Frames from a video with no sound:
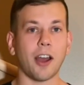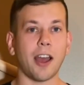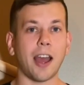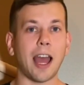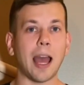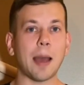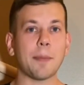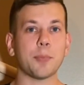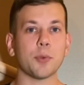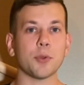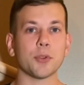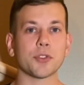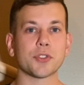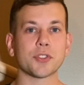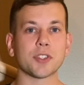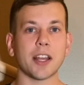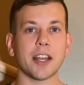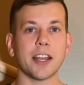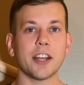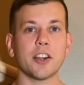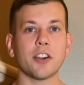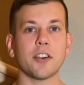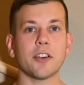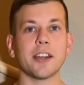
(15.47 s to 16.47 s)
apple
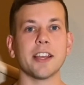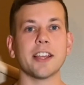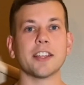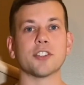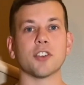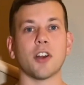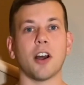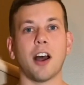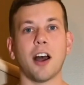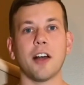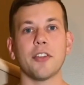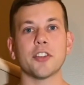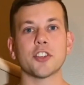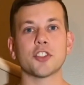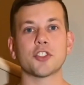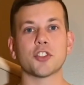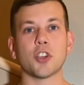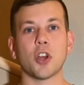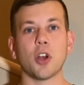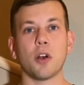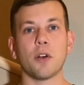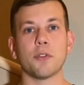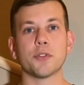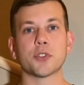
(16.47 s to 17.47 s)
cider is on the
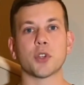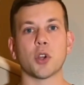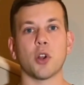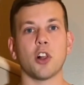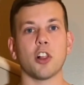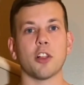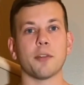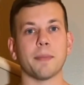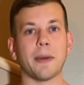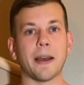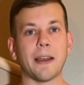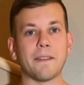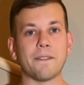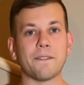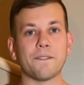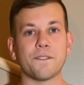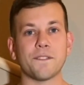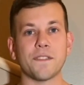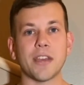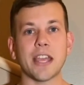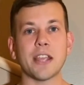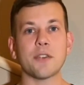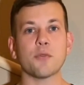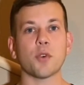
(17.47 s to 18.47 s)
shelves at all of my
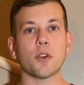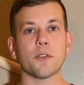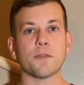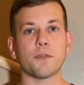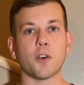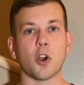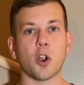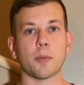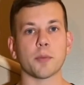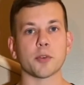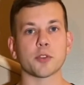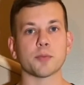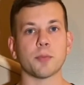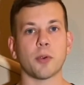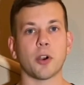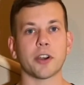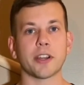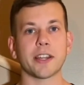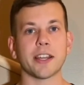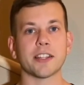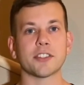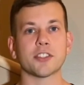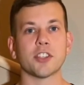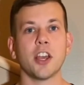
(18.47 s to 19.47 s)
favorite farmers
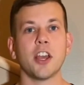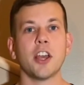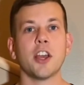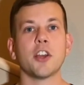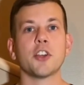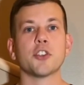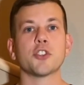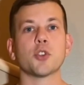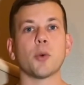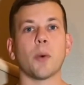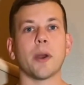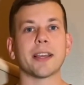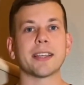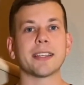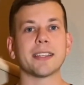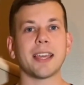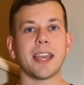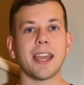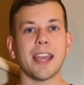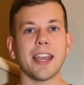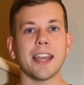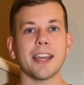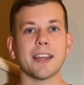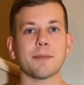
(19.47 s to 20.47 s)
markets, so I
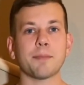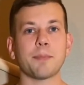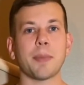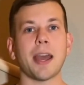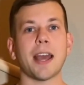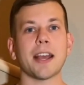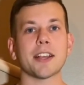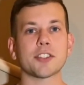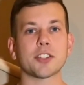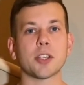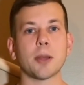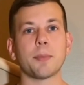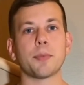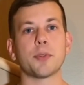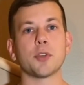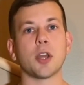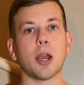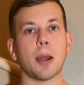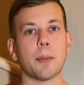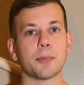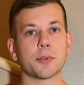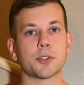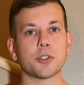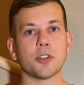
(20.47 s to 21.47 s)
can't pass up the
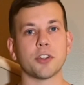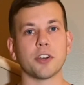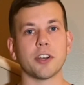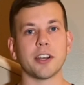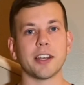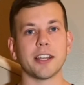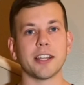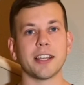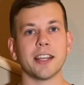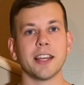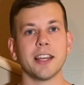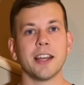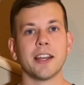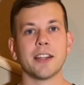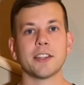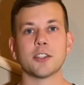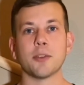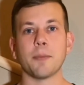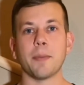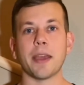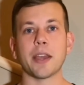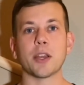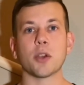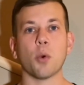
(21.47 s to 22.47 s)
opportunity
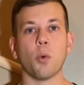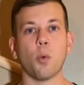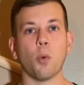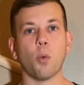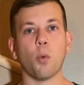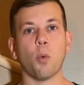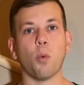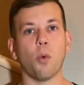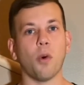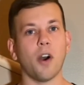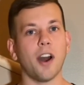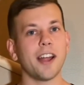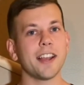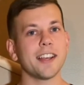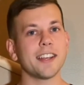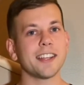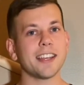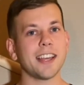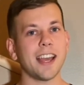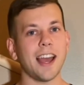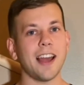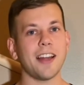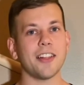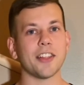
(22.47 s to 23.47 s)
to make 1
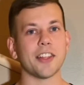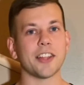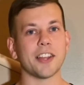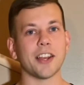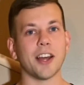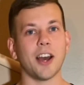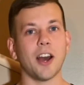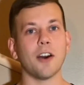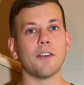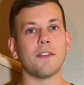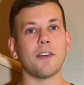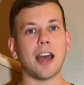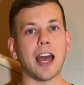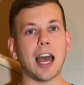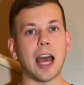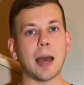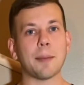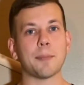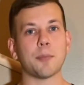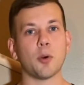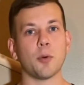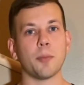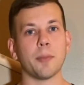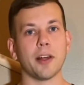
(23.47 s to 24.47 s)
gallon of
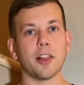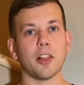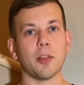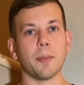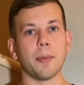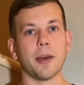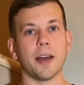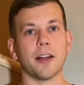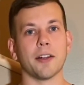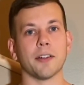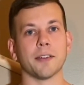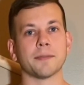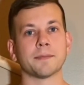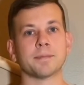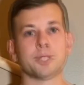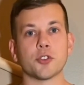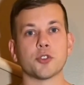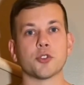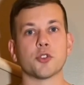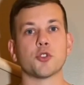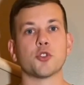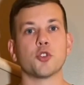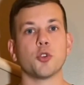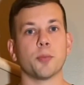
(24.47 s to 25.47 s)
Apple Melomel. This
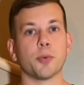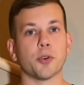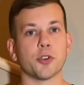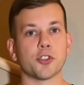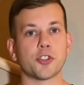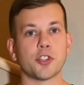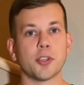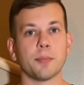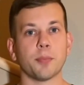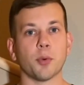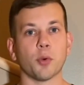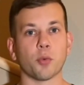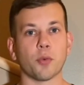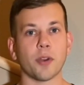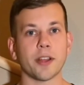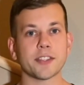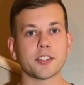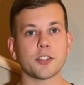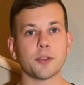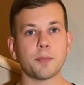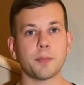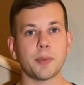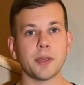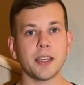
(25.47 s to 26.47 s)
is a super simple
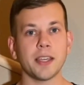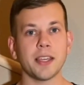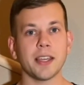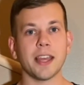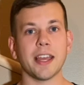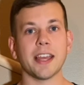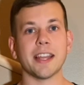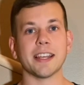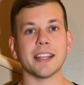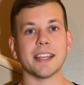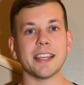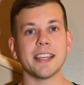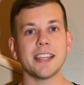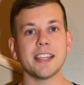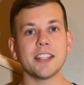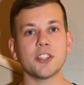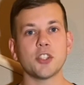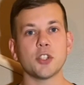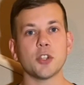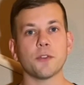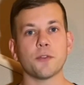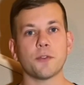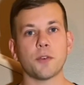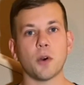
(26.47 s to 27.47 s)
recipe, an
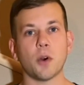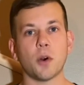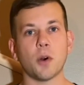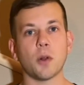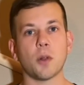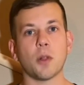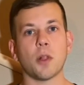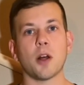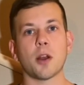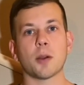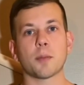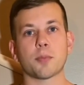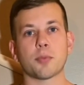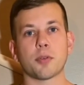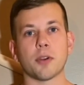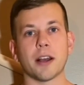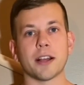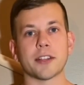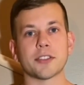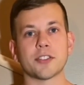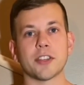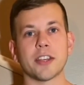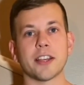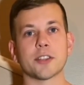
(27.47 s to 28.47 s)
easy to follow along
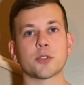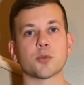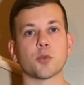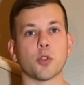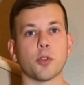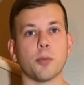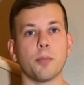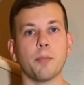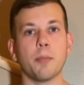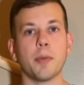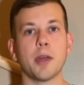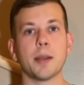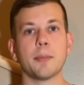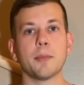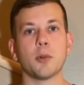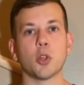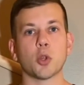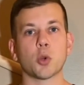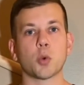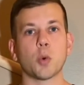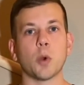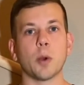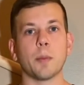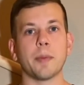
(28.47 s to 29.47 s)
process with minimal
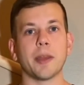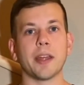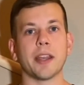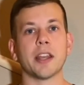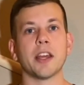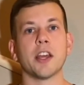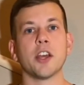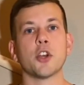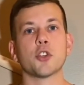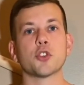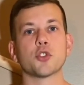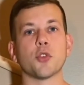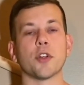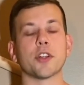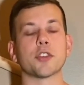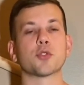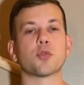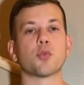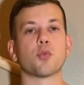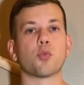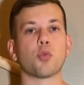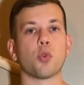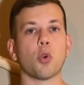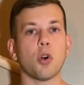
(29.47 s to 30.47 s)
equipment, so
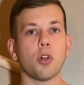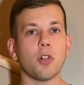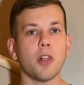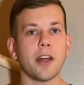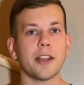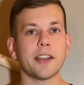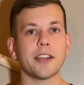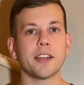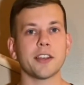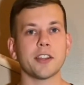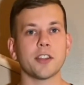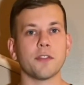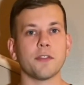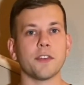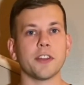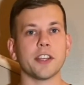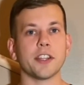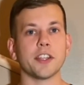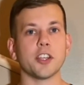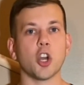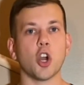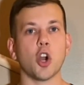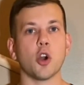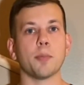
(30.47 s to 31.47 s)
let's roll on into the
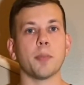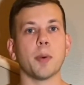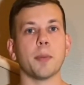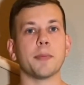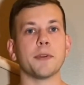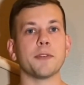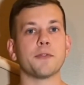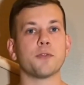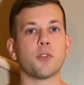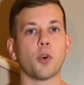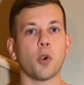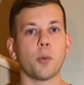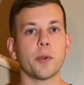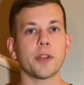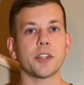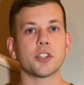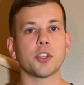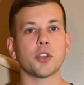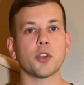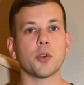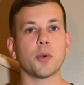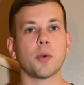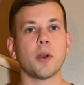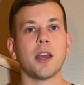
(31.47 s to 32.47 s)
video. But before we
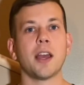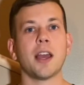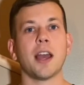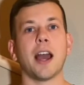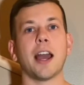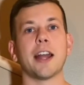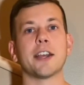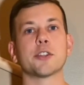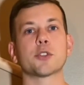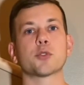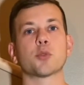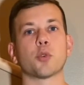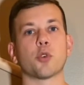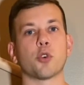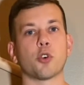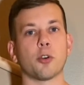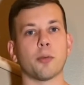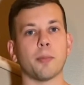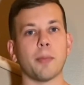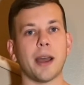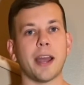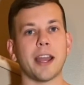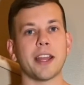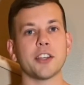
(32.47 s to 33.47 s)
do, I just want to
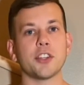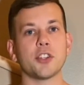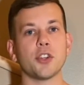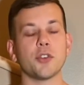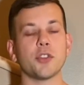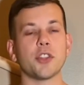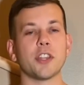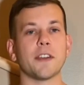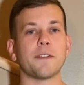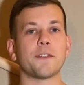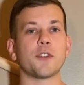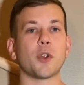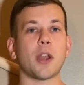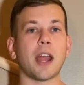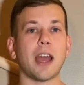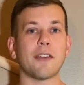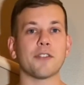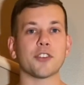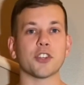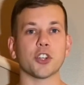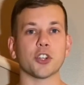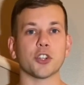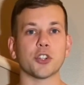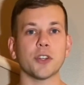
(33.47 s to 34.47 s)
remind you that if you're
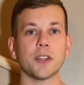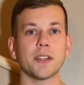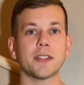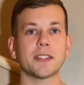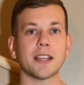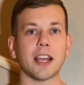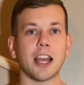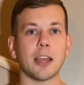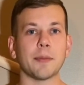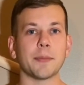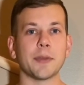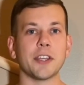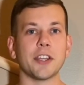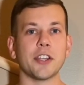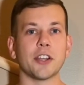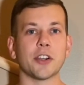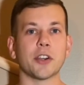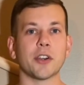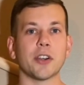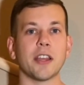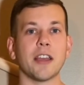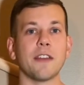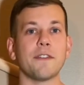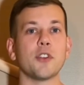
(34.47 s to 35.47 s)
having a good time
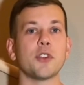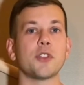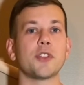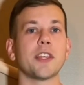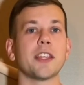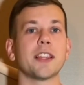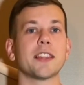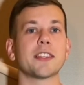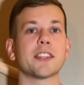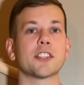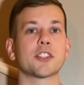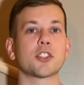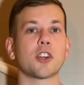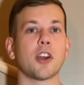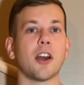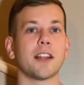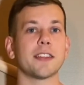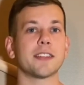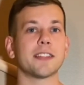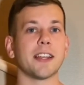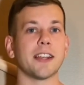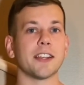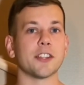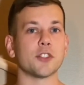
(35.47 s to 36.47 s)
here, if you think this
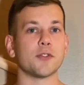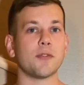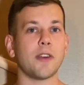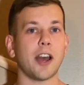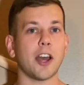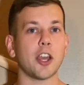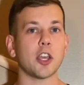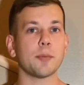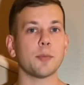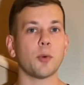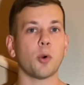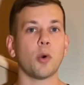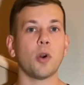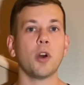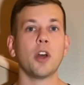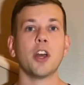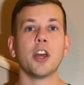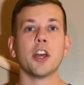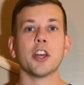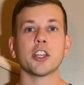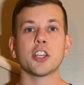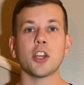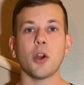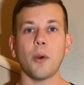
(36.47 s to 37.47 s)
content is valuable,
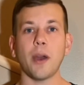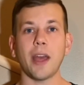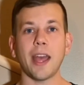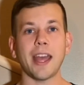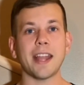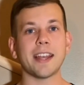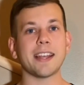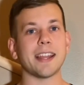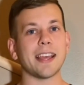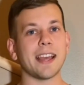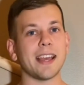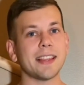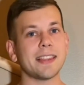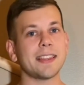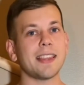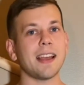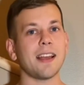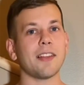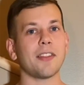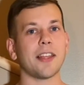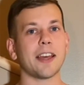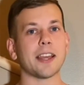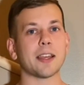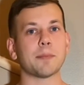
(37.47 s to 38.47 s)
go ahead and hit
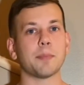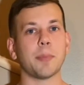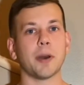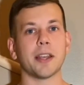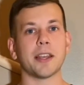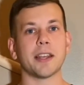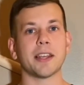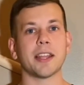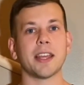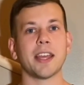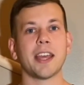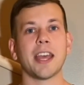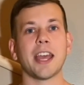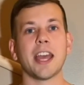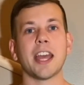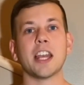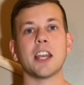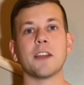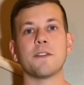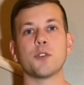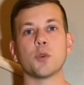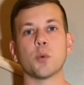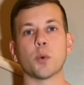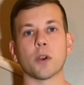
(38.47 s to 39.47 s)
that like button.
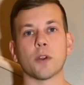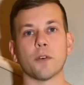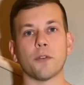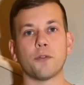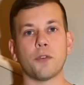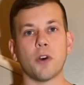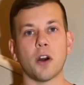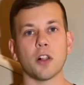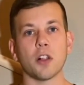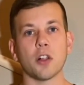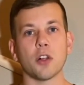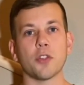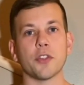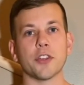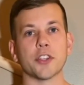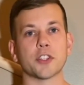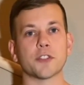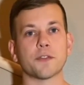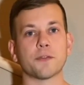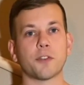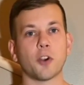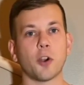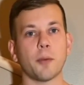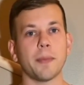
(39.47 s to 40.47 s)
And if you want to follow
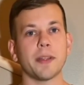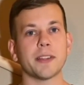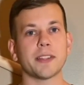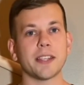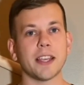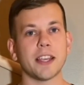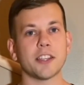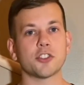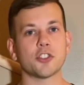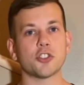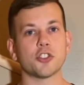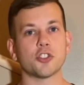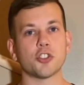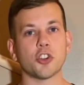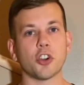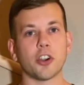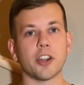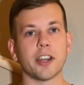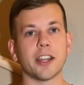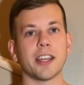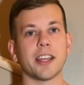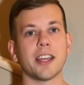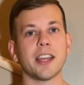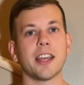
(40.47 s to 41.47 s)
this fermentation
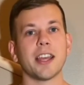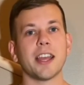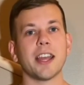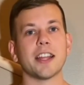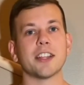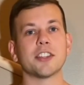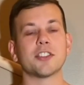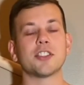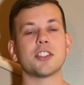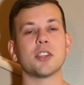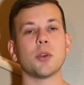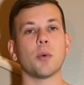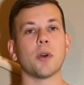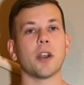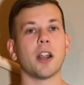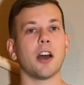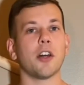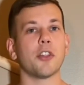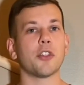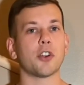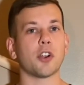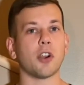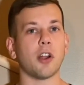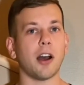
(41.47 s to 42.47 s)
journey and see what
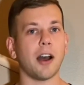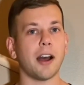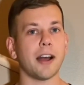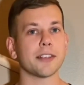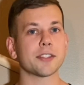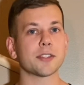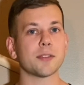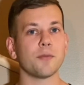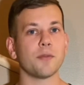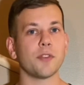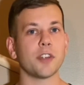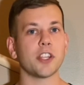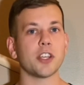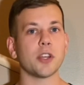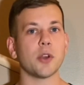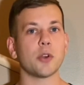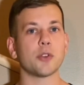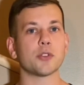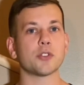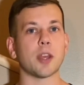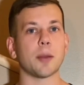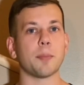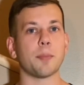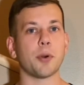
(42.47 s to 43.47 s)
other awesome
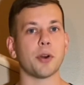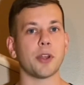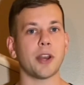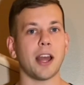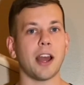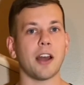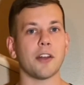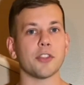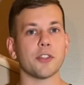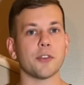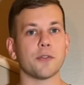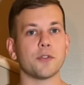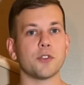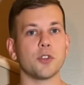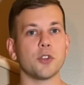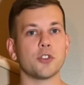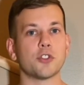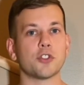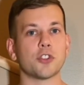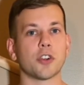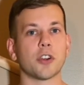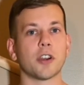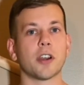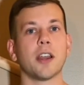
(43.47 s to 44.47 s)
videos I put out in the
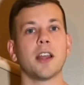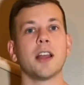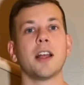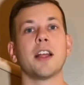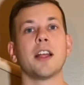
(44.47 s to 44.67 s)
future,